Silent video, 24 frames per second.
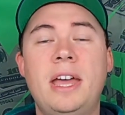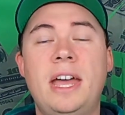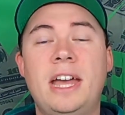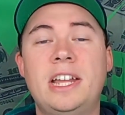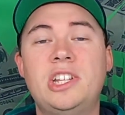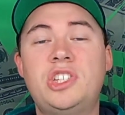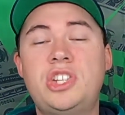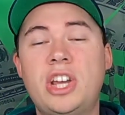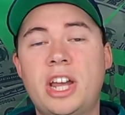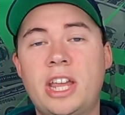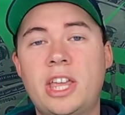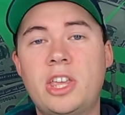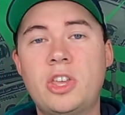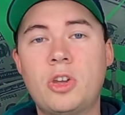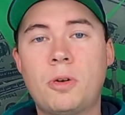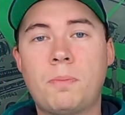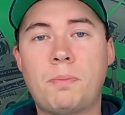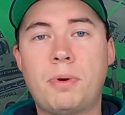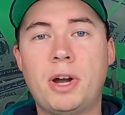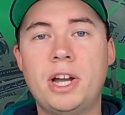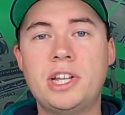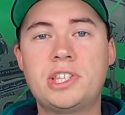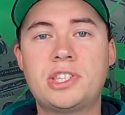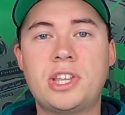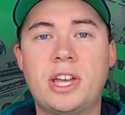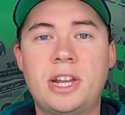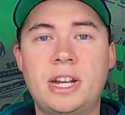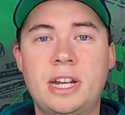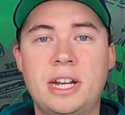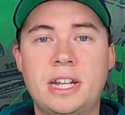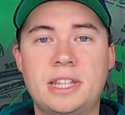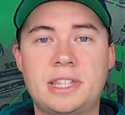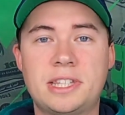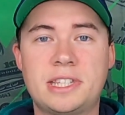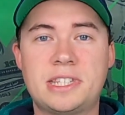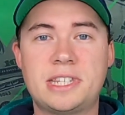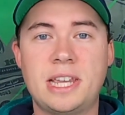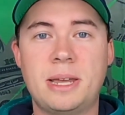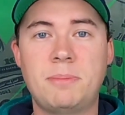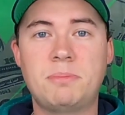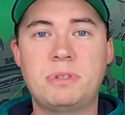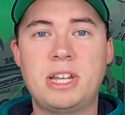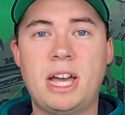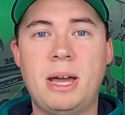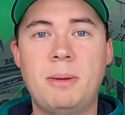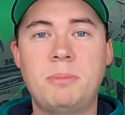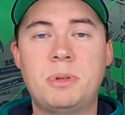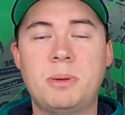and checking your price on it at the same
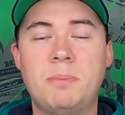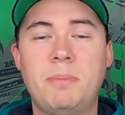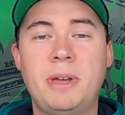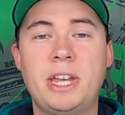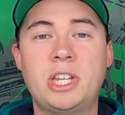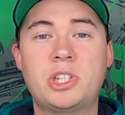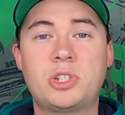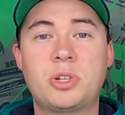time to make